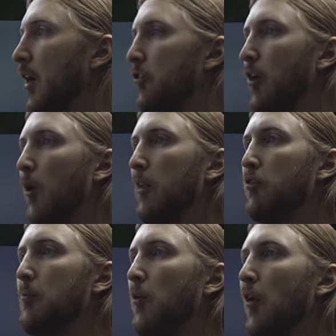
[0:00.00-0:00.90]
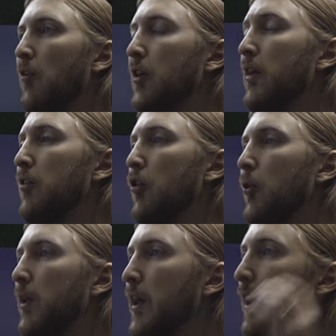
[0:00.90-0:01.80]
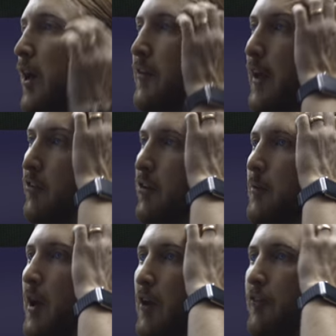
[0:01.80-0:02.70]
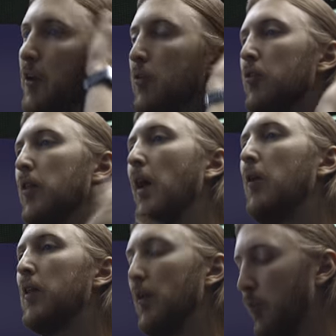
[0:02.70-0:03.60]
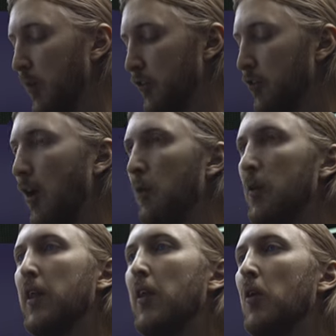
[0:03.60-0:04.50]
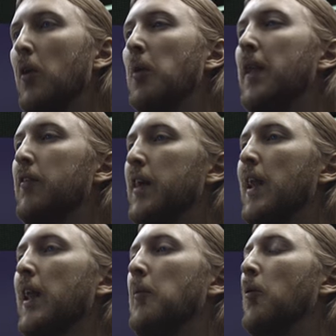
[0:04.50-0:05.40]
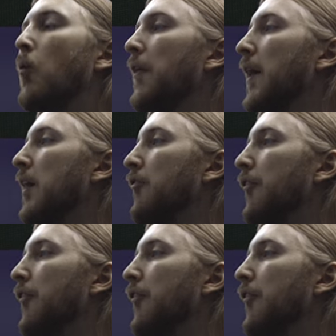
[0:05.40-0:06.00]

So let's move over to the condenser microphones, and we're starting with the Neumann TLM-193.